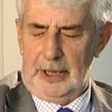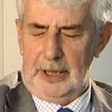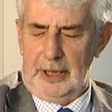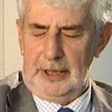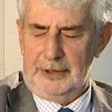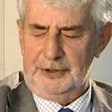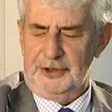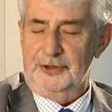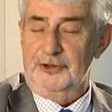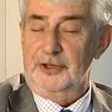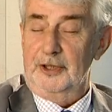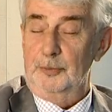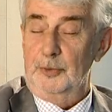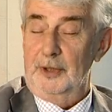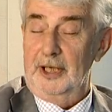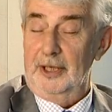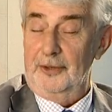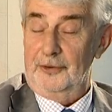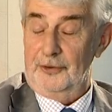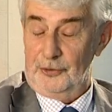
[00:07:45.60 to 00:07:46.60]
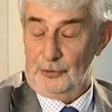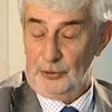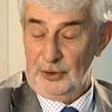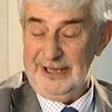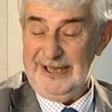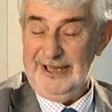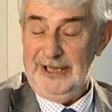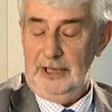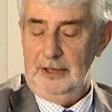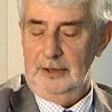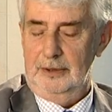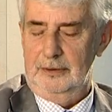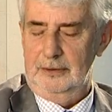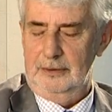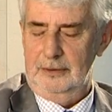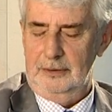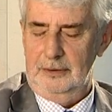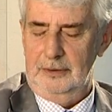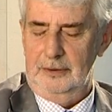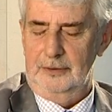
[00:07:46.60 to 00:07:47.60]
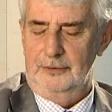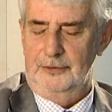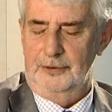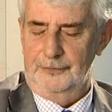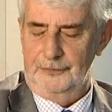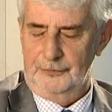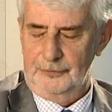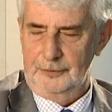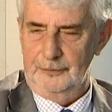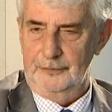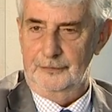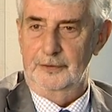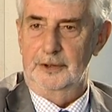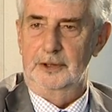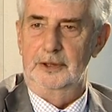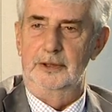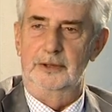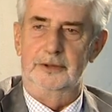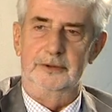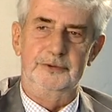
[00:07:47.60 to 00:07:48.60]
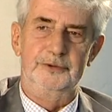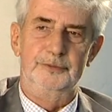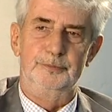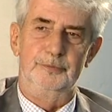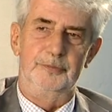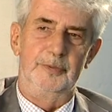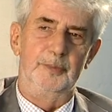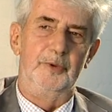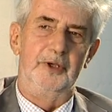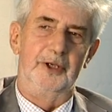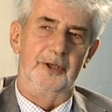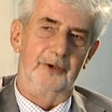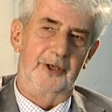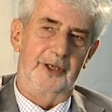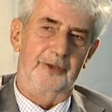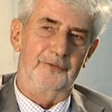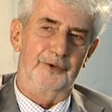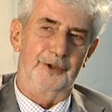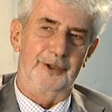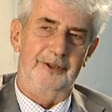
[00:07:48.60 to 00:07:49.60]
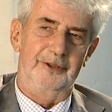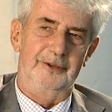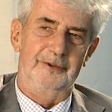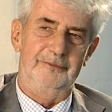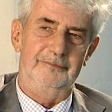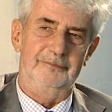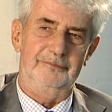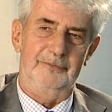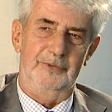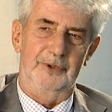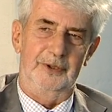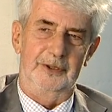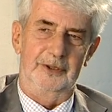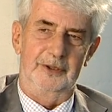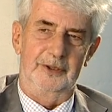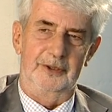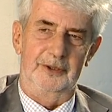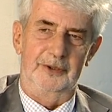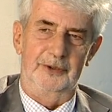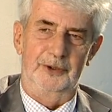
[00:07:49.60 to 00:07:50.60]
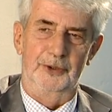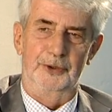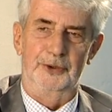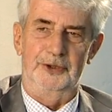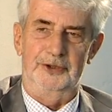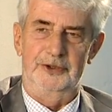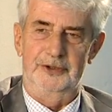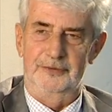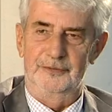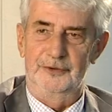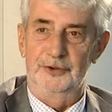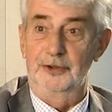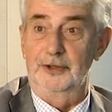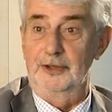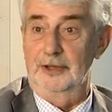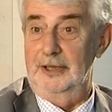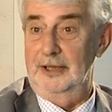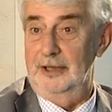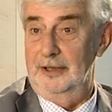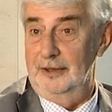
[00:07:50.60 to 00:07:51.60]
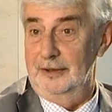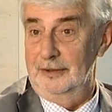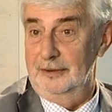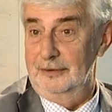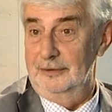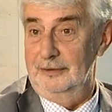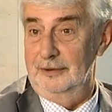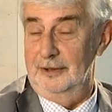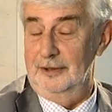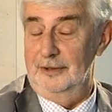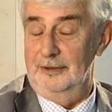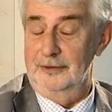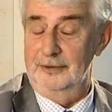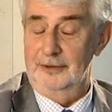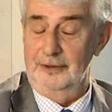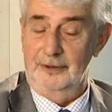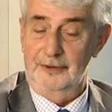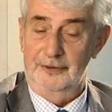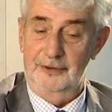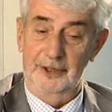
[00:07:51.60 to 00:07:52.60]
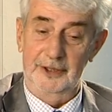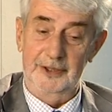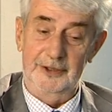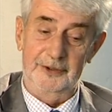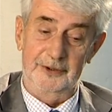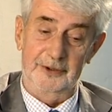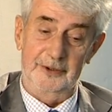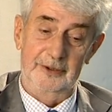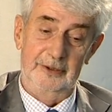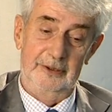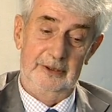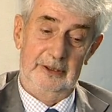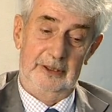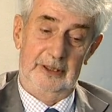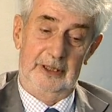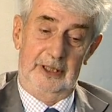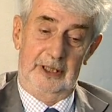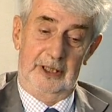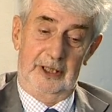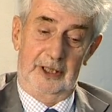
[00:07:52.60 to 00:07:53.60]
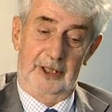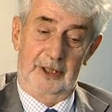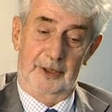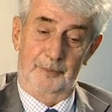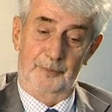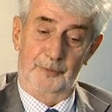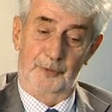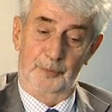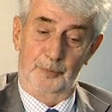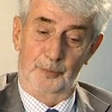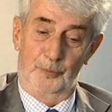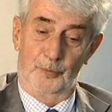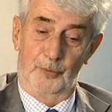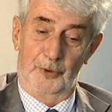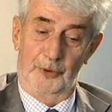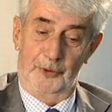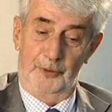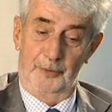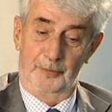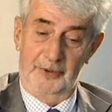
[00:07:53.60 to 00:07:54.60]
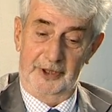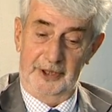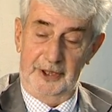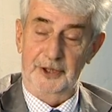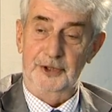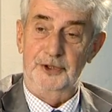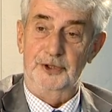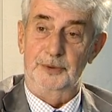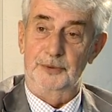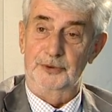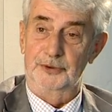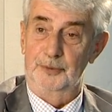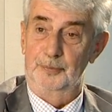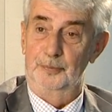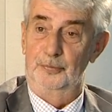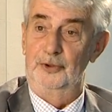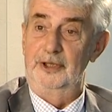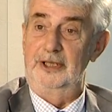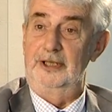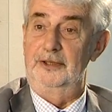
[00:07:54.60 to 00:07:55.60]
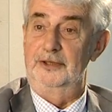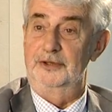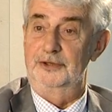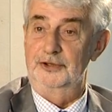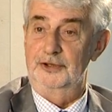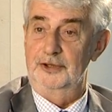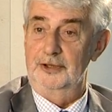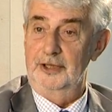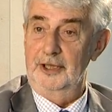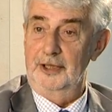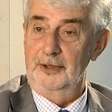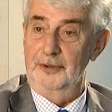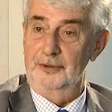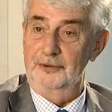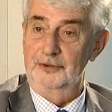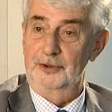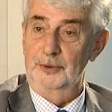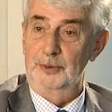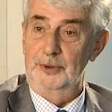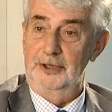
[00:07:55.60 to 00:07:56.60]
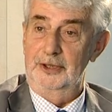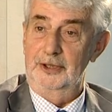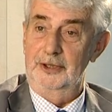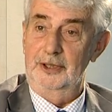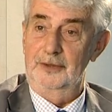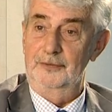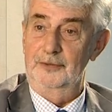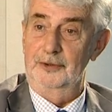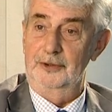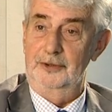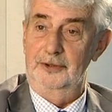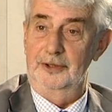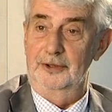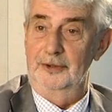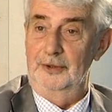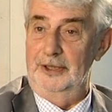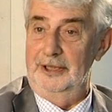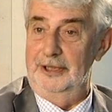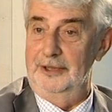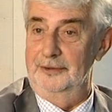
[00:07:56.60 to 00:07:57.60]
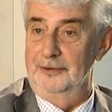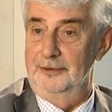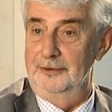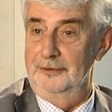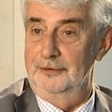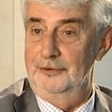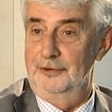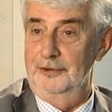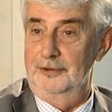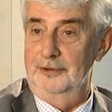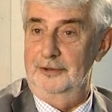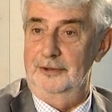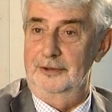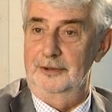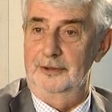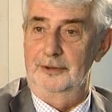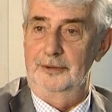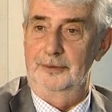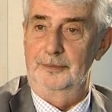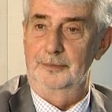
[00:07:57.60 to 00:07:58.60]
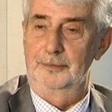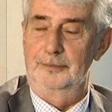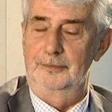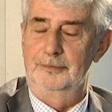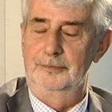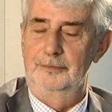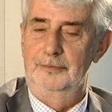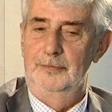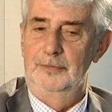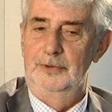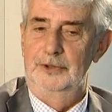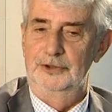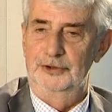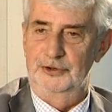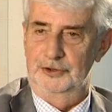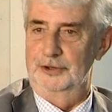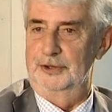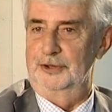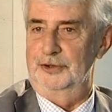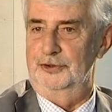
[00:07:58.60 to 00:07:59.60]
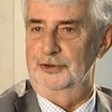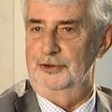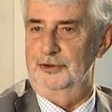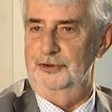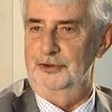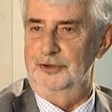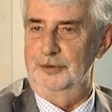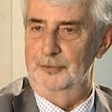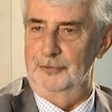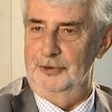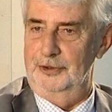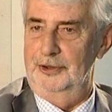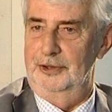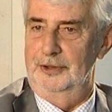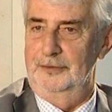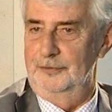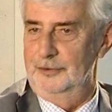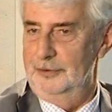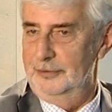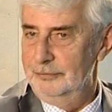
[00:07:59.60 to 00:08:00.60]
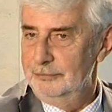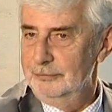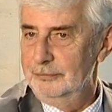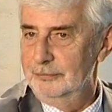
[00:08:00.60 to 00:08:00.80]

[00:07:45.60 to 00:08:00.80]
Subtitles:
as I said, we had three different files: bibliographic, connectivity, and data. What the big issue was to bring this together so we could have a coherent search system that covered